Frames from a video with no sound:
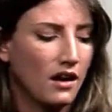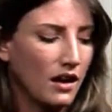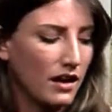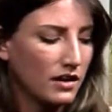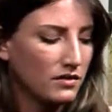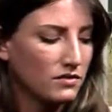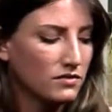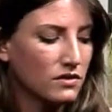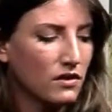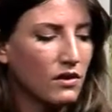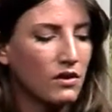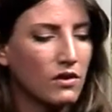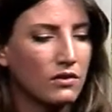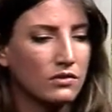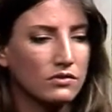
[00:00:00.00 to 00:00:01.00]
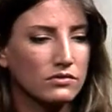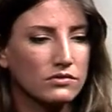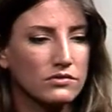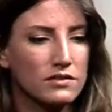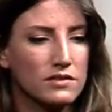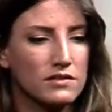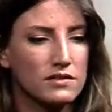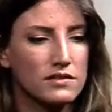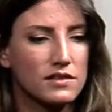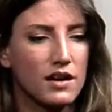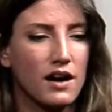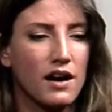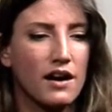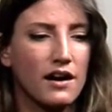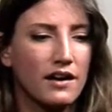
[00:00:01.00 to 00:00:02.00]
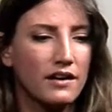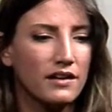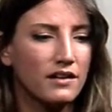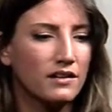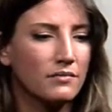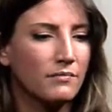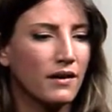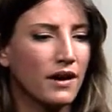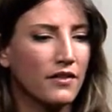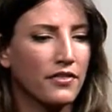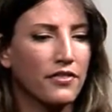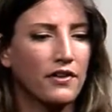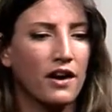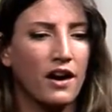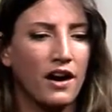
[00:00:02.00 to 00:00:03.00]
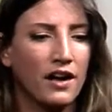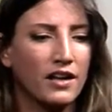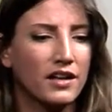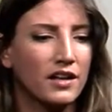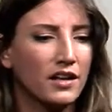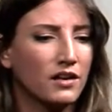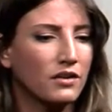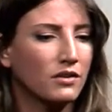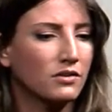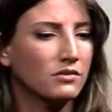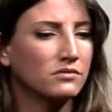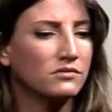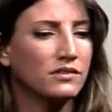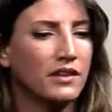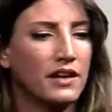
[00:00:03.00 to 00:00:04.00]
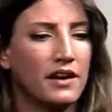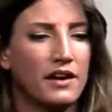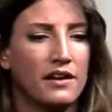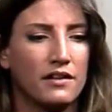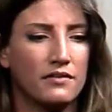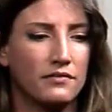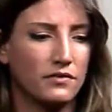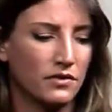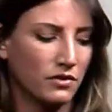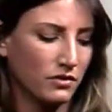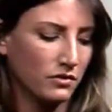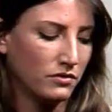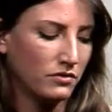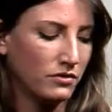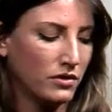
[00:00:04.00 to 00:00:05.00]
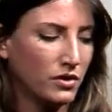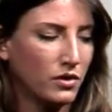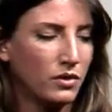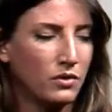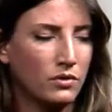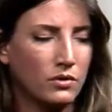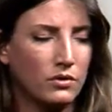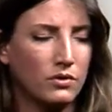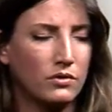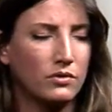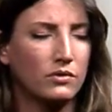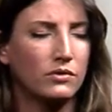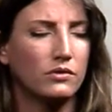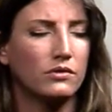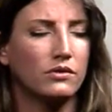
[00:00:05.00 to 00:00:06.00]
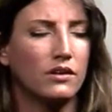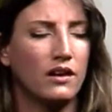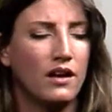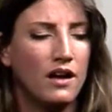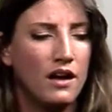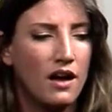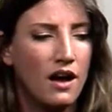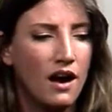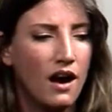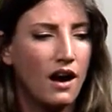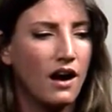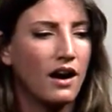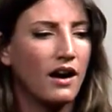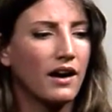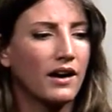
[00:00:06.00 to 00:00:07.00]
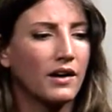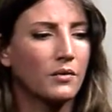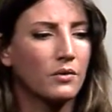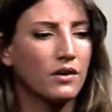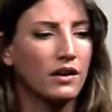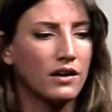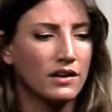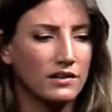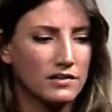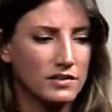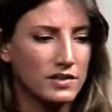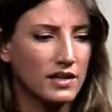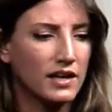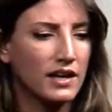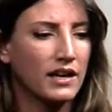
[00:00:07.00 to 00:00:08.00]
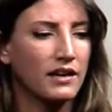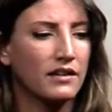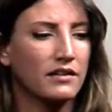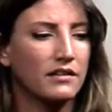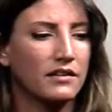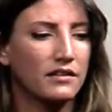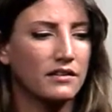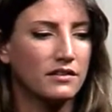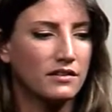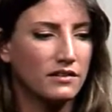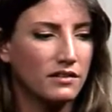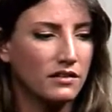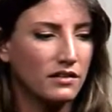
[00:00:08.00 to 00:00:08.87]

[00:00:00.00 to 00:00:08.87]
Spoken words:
And all this time I thought you never knew I was here.